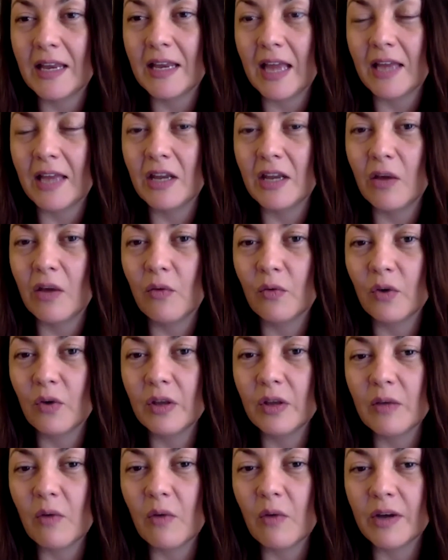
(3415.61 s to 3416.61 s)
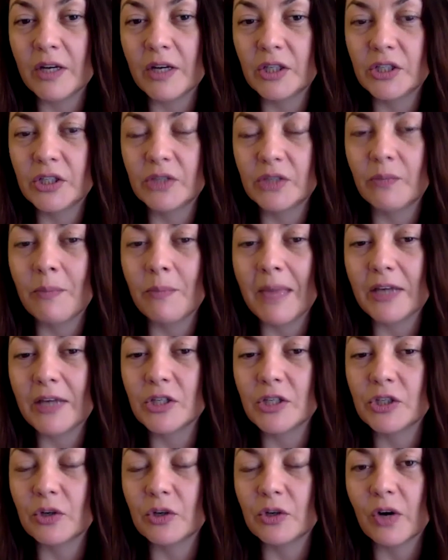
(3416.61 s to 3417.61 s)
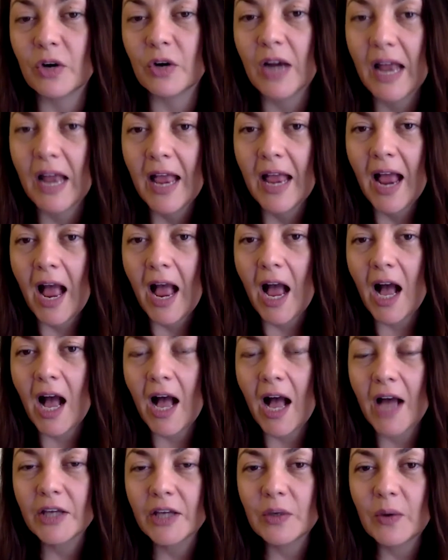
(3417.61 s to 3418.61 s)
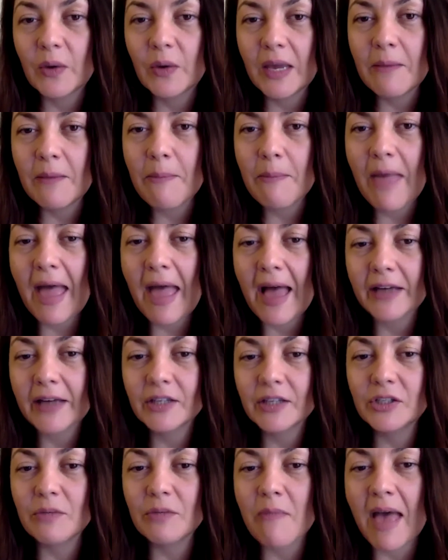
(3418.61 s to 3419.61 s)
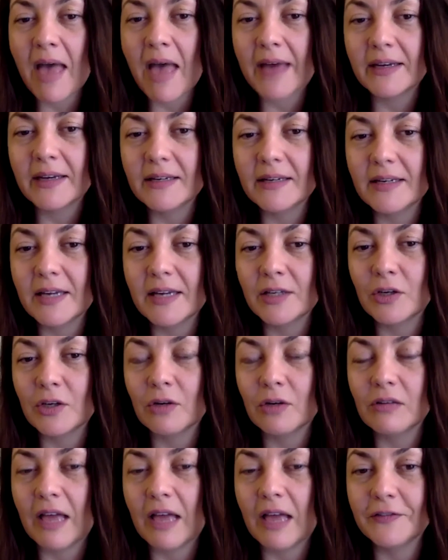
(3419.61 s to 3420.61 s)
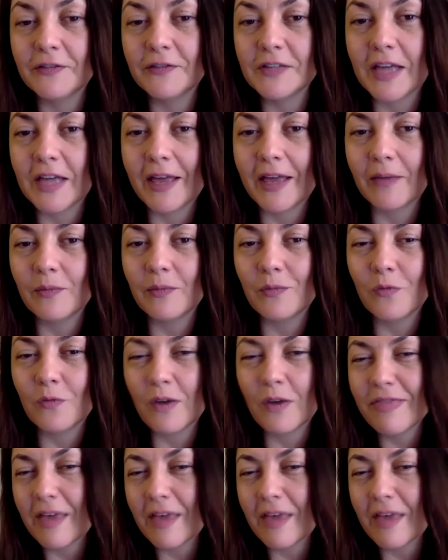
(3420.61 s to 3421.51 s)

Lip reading: you really want to make sure you impact humanity in your lifetime? What that